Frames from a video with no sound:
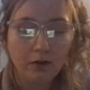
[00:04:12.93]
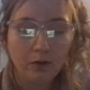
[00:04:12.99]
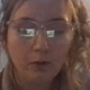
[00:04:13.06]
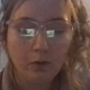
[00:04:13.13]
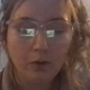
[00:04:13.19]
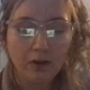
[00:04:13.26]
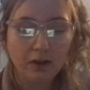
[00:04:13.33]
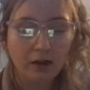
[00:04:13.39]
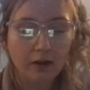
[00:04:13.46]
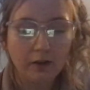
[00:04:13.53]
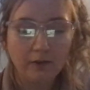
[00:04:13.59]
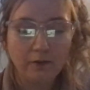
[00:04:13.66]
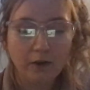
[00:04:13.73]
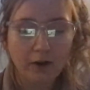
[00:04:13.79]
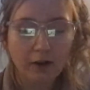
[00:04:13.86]
was not the
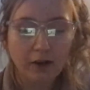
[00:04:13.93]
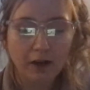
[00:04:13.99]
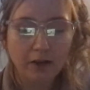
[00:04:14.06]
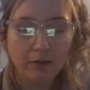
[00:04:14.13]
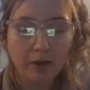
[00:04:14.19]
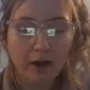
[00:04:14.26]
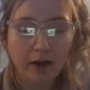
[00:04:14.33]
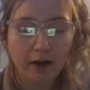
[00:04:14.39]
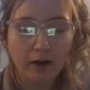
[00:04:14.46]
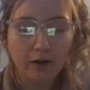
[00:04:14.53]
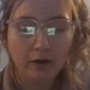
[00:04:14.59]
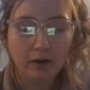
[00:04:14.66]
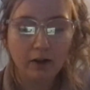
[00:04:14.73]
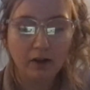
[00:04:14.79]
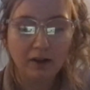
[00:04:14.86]
very last blackout
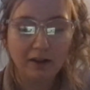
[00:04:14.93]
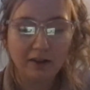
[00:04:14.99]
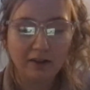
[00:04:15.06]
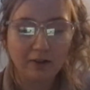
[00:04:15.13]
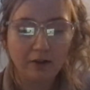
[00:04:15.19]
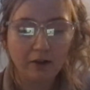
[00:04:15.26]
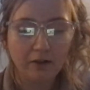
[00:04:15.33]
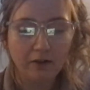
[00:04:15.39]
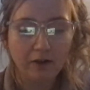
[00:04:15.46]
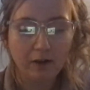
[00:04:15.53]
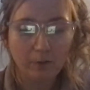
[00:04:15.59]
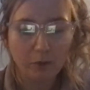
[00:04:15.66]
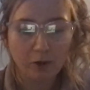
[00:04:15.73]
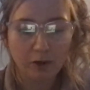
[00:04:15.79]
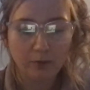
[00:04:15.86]
in the history of
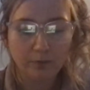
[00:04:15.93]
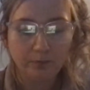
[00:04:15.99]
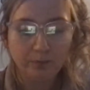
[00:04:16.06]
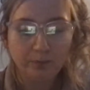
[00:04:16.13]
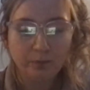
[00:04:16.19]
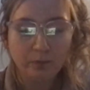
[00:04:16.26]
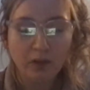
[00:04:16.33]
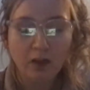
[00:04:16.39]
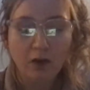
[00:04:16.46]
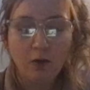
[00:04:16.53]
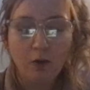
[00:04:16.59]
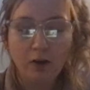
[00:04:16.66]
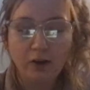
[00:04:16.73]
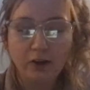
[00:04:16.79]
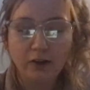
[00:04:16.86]
Ember.
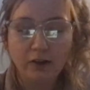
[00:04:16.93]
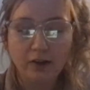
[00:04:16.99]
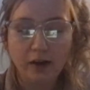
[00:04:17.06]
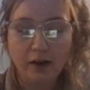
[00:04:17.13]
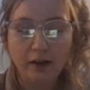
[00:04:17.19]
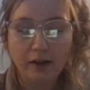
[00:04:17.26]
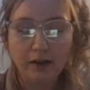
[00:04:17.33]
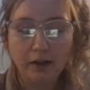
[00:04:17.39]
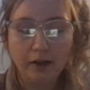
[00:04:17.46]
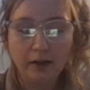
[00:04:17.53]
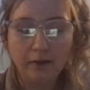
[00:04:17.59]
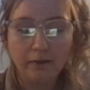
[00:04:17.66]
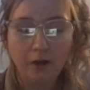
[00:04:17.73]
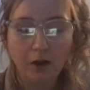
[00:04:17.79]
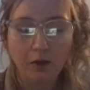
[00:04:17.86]
Watching the tiny light
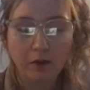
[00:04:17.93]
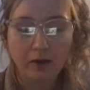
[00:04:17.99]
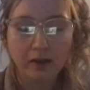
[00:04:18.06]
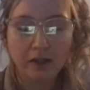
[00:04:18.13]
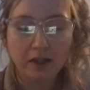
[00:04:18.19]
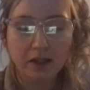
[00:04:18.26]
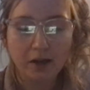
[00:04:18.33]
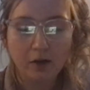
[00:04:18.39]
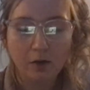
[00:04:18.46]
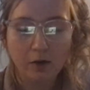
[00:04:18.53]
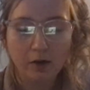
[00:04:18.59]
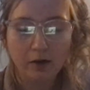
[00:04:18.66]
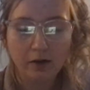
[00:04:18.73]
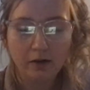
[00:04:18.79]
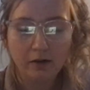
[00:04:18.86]
following its steady
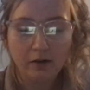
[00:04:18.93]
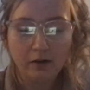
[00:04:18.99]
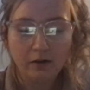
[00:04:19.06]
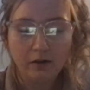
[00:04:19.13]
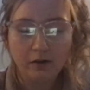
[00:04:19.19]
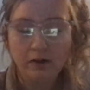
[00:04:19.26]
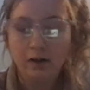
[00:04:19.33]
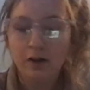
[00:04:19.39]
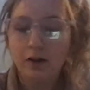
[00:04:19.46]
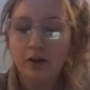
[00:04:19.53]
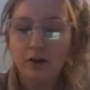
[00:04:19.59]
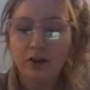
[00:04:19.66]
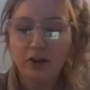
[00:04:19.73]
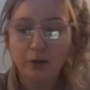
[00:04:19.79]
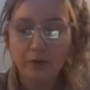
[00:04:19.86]
course,
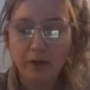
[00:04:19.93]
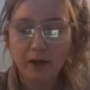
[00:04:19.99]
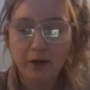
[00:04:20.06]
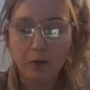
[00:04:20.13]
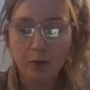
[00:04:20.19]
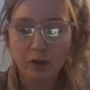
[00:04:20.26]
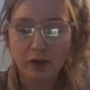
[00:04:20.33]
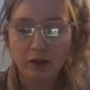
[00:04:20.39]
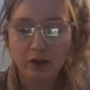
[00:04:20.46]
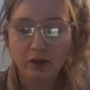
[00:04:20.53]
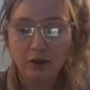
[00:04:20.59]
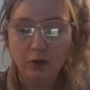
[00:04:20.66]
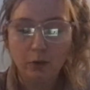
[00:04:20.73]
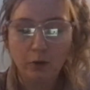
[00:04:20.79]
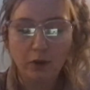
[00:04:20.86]
she made a wish
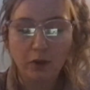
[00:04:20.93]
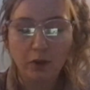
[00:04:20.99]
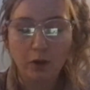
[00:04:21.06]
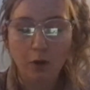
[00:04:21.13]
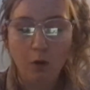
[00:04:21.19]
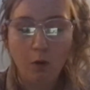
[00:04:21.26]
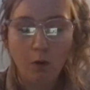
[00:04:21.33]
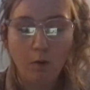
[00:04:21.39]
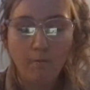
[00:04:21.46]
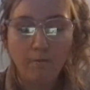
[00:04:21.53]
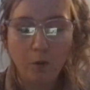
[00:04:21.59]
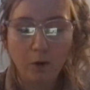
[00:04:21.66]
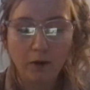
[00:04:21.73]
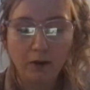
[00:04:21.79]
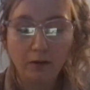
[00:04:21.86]
with the whole
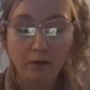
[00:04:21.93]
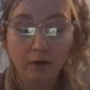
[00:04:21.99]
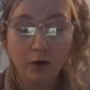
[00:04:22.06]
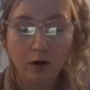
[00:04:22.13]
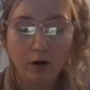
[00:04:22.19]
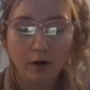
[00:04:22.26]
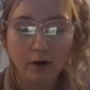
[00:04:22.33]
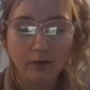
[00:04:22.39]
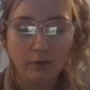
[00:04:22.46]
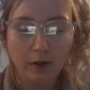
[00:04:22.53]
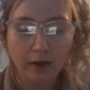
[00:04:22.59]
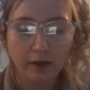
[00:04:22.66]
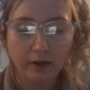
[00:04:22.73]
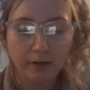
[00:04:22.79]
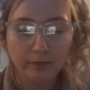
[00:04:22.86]
force of her heart and
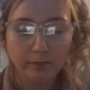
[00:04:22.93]
mind.